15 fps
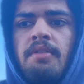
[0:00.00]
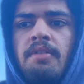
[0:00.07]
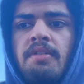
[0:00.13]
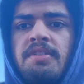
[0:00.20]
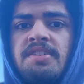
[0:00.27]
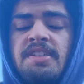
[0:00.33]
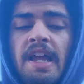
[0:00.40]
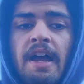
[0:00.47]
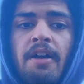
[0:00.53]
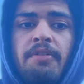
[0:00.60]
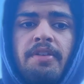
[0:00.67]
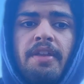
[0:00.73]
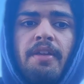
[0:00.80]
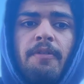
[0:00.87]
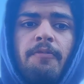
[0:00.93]
sound
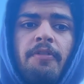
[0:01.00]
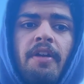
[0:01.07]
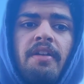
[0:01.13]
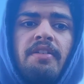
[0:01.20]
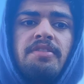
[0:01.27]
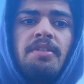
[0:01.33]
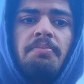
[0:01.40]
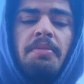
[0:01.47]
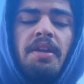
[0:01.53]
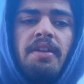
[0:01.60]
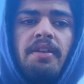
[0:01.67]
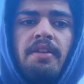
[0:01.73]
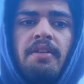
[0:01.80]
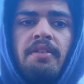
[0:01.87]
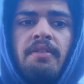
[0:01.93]
that your friend is
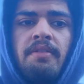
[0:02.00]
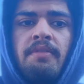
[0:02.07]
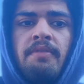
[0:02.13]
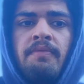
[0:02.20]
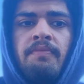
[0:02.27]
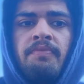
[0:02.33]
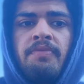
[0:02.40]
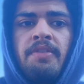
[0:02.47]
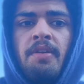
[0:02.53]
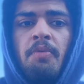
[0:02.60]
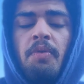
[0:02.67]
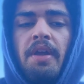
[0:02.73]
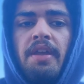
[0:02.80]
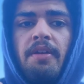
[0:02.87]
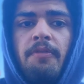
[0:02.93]
emitting, the
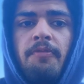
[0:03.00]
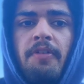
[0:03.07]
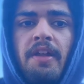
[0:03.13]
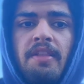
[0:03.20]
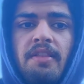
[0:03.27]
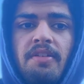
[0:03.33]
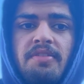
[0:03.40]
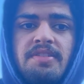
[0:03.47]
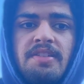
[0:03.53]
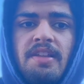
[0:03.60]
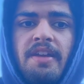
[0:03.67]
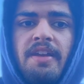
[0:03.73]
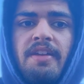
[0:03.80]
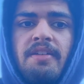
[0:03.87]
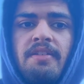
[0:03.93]
way your friend looks
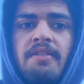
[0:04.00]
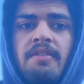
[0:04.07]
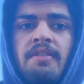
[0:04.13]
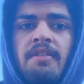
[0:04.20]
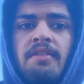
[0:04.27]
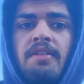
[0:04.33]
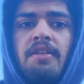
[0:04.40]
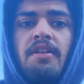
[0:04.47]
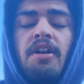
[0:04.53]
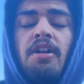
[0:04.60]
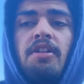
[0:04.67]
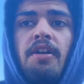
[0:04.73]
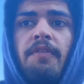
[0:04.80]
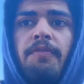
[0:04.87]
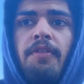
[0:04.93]
like, the
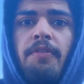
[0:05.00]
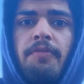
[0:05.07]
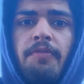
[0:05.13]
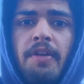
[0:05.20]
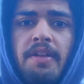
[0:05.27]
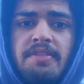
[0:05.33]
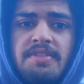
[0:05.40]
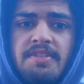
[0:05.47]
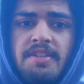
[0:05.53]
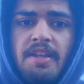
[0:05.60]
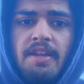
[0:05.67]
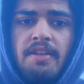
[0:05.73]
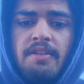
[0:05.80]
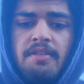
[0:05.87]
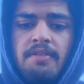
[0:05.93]
color of your friend's
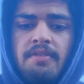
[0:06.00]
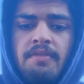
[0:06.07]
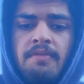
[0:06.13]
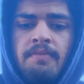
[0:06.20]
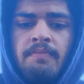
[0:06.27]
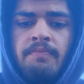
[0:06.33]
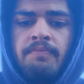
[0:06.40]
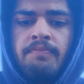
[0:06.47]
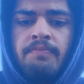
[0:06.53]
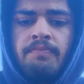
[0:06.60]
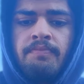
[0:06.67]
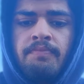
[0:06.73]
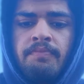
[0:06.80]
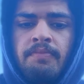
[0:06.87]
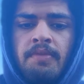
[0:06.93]
skin.
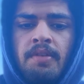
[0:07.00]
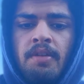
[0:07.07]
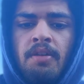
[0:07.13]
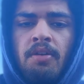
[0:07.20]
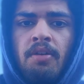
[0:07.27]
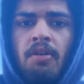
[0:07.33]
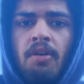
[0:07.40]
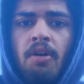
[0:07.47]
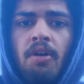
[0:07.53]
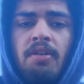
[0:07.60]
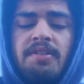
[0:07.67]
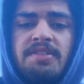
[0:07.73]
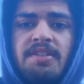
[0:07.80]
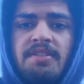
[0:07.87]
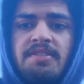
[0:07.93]
All
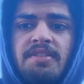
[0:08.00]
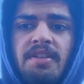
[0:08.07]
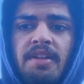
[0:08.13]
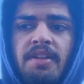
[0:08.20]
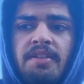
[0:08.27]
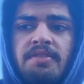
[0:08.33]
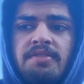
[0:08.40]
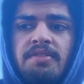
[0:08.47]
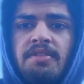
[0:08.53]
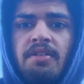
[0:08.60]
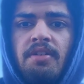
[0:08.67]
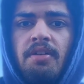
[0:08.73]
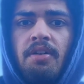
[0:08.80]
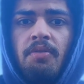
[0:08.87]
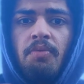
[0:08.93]
such things
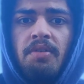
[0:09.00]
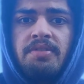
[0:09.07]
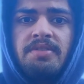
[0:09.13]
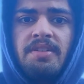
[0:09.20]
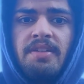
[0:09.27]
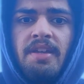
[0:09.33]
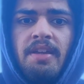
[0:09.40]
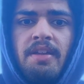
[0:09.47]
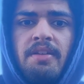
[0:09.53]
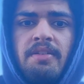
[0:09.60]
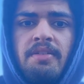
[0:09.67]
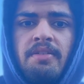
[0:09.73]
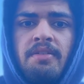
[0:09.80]
are once again